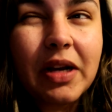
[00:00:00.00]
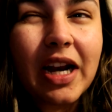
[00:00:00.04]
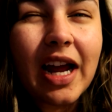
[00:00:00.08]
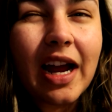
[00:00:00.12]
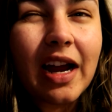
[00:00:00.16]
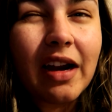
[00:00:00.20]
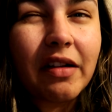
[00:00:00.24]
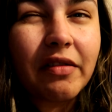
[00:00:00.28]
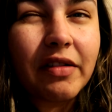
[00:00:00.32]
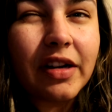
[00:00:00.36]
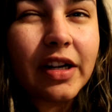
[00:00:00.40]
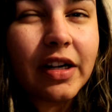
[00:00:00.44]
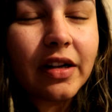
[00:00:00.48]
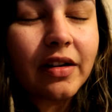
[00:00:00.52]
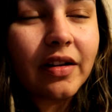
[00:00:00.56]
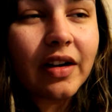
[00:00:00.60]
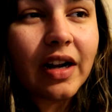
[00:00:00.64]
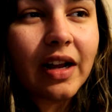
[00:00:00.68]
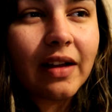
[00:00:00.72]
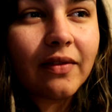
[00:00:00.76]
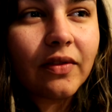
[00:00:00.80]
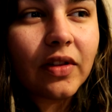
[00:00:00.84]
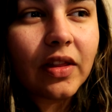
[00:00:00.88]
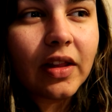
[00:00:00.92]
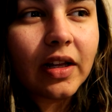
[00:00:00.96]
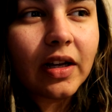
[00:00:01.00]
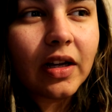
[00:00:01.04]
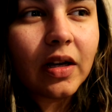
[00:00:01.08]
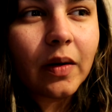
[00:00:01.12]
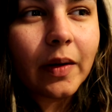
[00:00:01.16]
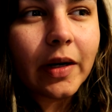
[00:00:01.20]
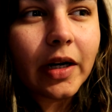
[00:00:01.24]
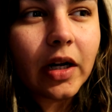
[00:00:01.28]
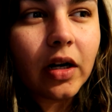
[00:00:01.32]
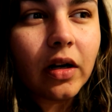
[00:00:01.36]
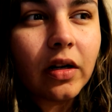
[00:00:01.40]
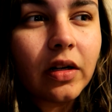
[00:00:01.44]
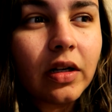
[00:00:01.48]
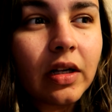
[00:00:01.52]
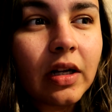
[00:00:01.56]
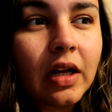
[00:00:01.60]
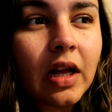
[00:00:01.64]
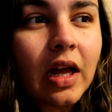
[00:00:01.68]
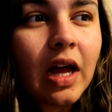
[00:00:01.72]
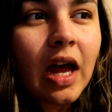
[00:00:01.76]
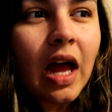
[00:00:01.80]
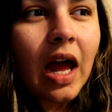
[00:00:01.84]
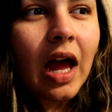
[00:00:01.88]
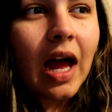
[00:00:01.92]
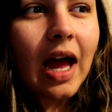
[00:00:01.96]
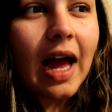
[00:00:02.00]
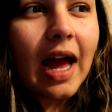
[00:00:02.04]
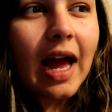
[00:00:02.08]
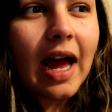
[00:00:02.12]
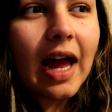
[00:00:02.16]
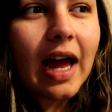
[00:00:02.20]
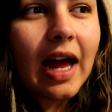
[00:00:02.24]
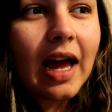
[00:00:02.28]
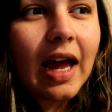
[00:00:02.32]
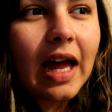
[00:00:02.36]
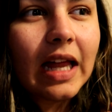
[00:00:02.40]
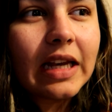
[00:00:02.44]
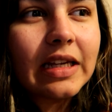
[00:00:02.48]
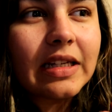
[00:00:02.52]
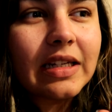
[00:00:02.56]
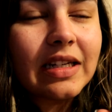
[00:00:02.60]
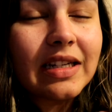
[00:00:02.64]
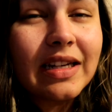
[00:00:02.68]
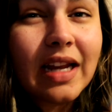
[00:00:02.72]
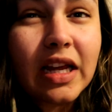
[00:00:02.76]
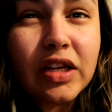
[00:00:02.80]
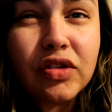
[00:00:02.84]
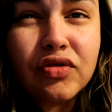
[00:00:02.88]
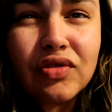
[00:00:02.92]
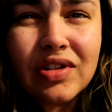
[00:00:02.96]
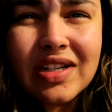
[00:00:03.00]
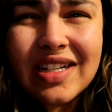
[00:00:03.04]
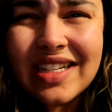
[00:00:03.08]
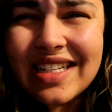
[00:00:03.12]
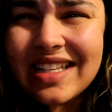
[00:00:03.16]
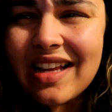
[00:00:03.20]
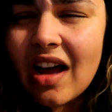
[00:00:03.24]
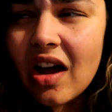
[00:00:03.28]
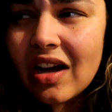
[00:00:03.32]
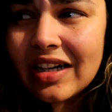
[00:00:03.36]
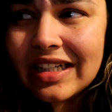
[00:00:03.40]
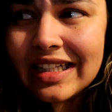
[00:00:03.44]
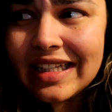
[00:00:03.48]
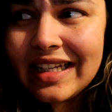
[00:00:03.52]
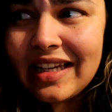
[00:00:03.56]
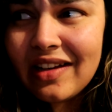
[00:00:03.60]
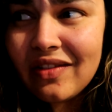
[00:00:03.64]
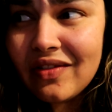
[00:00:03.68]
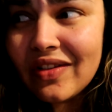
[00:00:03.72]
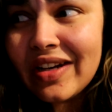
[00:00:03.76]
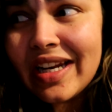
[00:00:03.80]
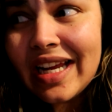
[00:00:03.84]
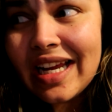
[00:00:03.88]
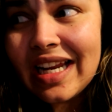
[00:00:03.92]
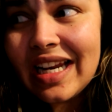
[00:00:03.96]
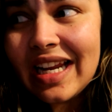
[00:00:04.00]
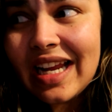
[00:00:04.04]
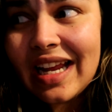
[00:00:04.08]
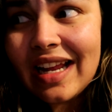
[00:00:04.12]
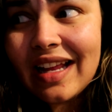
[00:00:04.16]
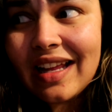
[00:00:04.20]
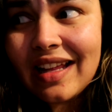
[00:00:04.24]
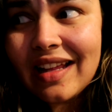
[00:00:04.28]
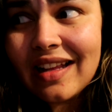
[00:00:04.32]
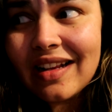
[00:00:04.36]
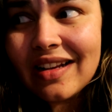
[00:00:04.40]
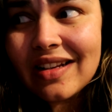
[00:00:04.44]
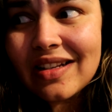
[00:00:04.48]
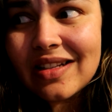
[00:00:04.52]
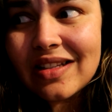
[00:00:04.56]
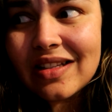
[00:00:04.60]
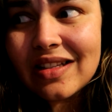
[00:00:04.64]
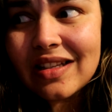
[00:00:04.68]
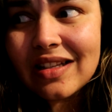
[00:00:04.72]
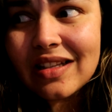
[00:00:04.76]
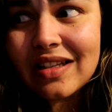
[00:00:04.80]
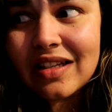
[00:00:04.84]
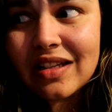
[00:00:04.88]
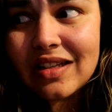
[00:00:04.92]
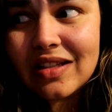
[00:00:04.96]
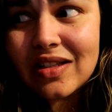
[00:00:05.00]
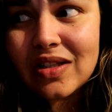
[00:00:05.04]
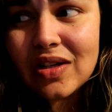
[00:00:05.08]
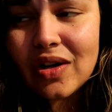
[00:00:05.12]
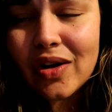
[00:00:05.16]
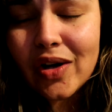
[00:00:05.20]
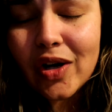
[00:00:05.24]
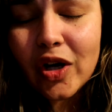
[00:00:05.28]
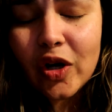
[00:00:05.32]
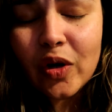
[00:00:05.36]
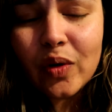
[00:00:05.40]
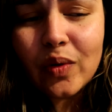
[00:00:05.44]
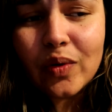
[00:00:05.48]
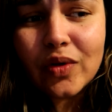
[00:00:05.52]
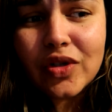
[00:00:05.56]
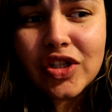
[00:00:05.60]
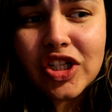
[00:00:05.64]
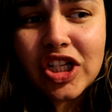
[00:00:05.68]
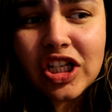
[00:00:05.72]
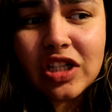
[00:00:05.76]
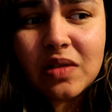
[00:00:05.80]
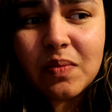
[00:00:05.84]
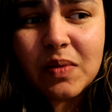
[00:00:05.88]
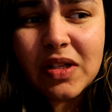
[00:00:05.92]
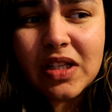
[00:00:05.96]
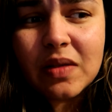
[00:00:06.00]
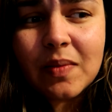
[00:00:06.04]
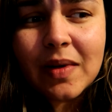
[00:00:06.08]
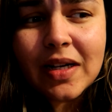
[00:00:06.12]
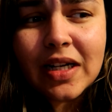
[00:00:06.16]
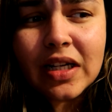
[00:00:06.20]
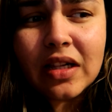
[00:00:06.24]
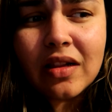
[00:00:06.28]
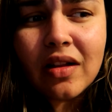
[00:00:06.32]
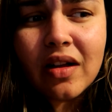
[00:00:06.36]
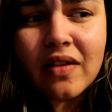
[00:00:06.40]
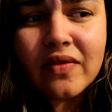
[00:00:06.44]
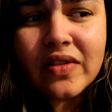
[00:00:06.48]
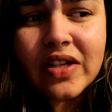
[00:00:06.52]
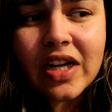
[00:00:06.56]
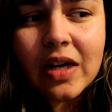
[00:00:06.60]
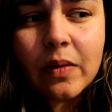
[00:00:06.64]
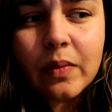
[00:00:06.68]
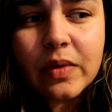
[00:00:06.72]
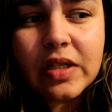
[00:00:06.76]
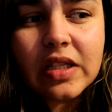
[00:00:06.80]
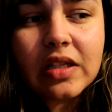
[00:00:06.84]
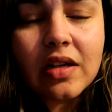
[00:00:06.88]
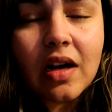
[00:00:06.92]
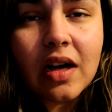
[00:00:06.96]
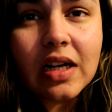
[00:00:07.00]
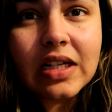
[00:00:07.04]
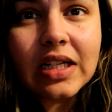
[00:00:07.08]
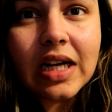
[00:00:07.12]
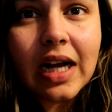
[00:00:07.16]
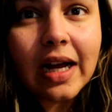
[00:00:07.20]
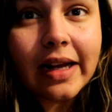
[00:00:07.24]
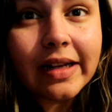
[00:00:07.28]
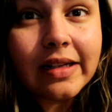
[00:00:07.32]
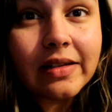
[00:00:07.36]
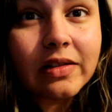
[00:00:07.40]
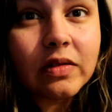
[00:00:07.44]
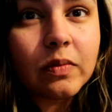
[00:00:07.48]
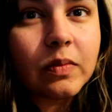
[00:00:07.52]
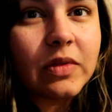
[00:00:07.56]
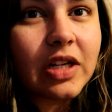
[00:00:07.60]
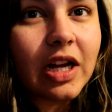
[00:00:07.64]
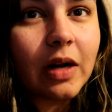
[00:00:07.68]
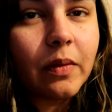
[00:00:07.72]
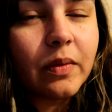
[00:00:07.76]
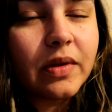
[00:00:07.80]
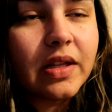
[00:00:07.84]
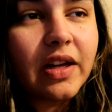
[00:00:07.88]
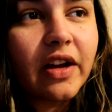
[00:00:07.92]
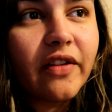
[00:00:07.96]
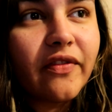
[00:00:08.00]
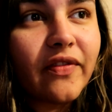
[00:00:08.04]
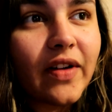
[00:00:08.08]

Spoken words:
and Irene are going to have a thing going on, and Nezrin is hardly even in it. So she's been spending a lot of time with Sartak and some time with her